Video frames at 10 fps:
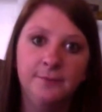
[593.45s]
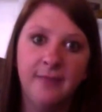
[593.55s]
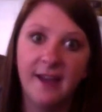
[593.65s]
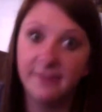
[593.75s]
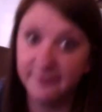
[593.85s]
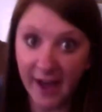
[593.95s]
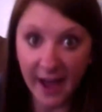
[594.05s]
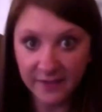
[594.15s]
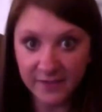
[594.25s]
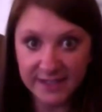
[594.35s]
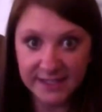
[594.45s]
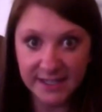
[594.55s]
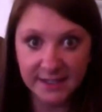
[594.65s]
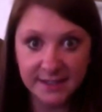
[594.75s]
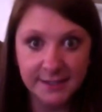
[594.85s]
have 5
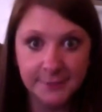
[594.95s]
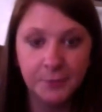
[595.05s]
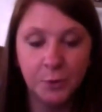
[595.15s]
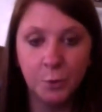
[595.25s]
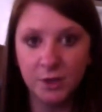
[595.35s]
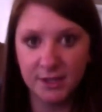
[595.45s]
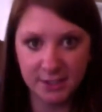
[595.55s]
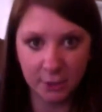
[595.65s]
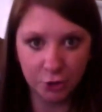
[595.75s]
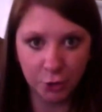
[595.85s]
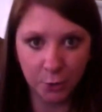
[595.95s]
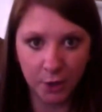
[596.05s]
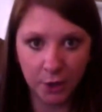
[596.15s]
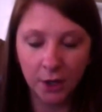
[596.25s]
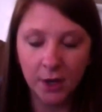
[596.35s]
visits with a social
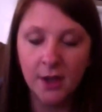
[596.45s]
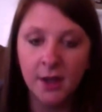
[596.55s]
worker.